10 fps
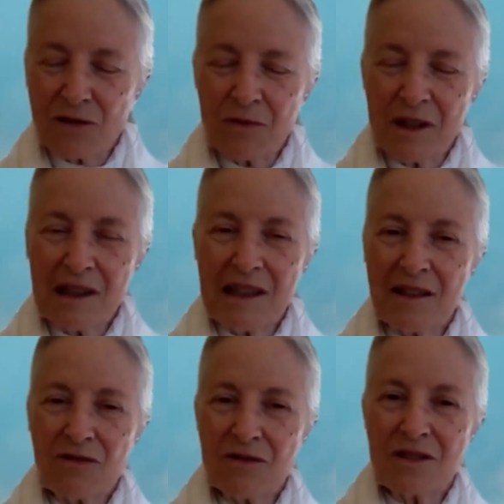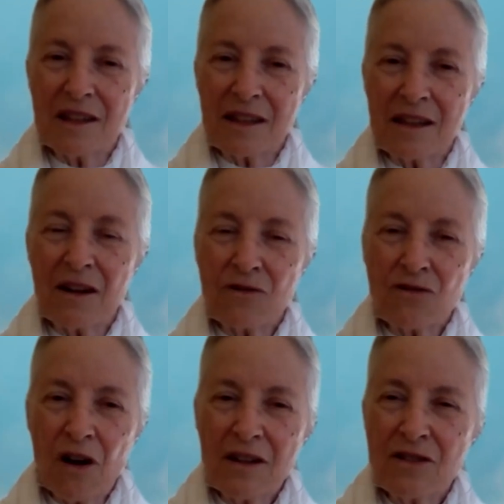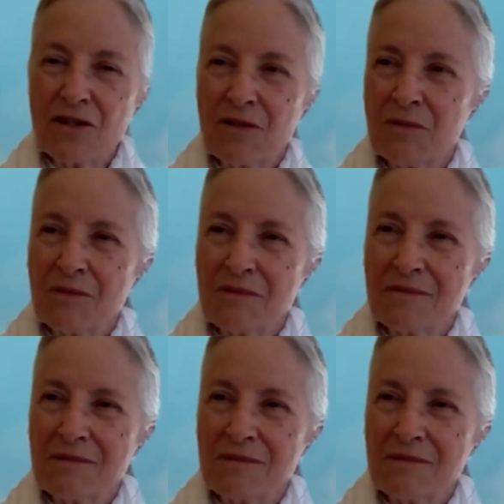really interesting, and I've tried to